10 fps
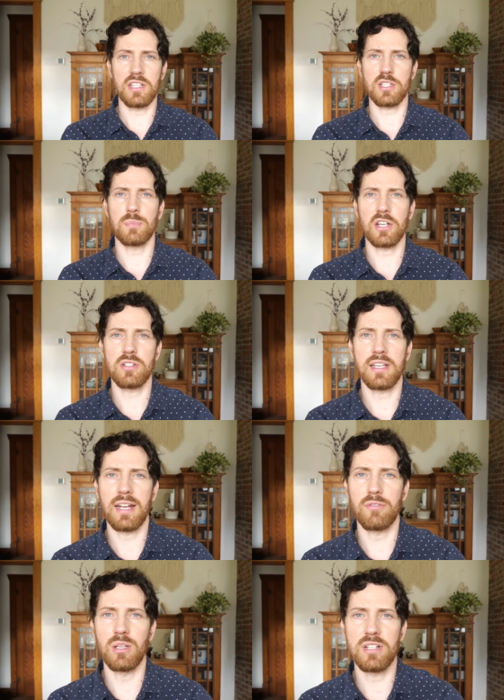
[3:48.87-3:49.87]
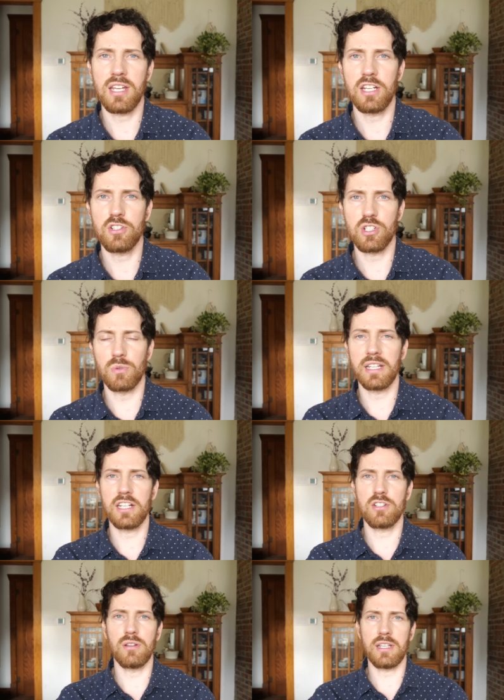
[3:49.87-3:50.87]
these especially can have limitations
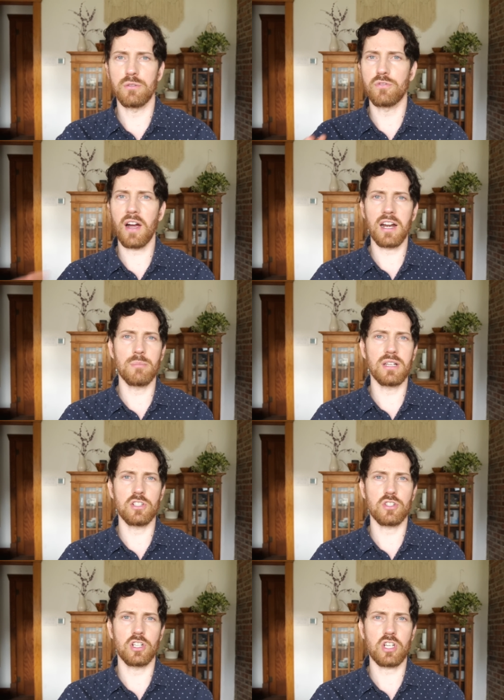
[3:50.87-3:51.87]
related to the environment, such